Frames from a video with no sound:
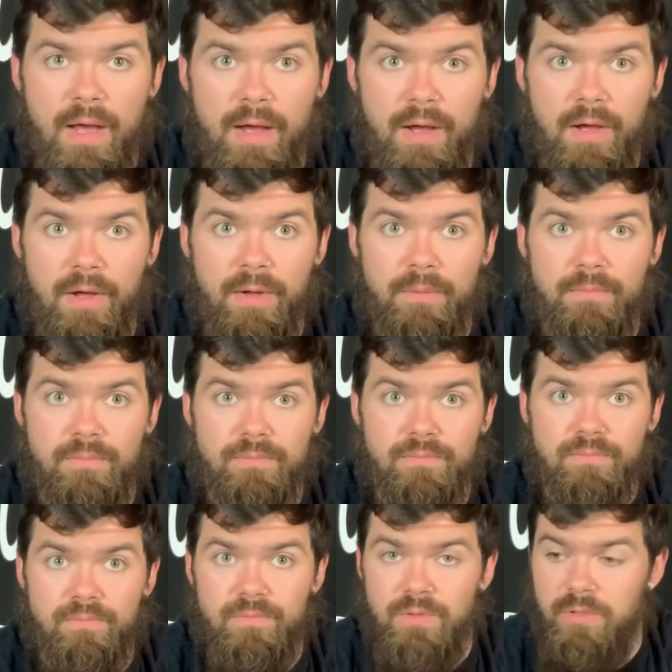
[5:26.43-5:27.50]
Um,
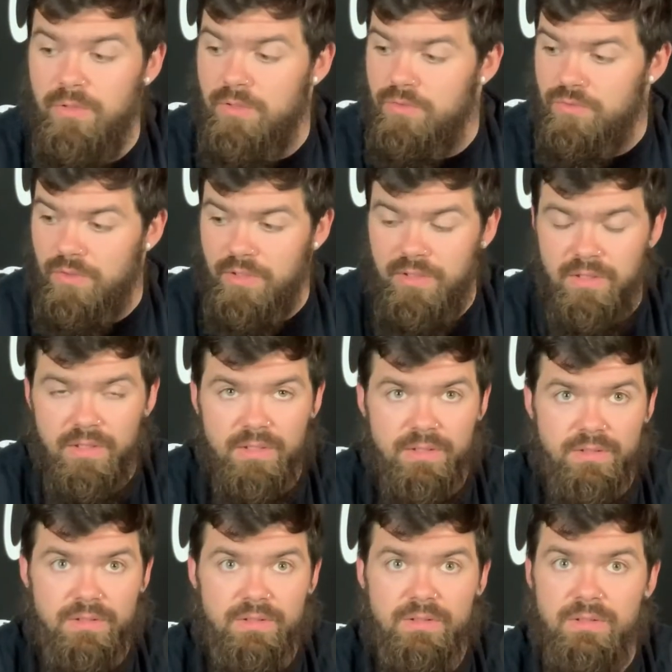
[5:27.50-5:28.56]
you can drink
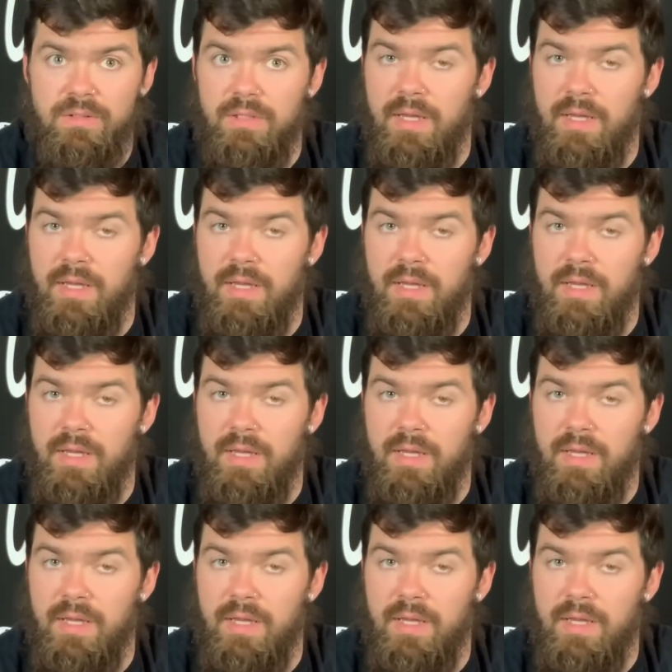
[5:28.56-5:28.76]
this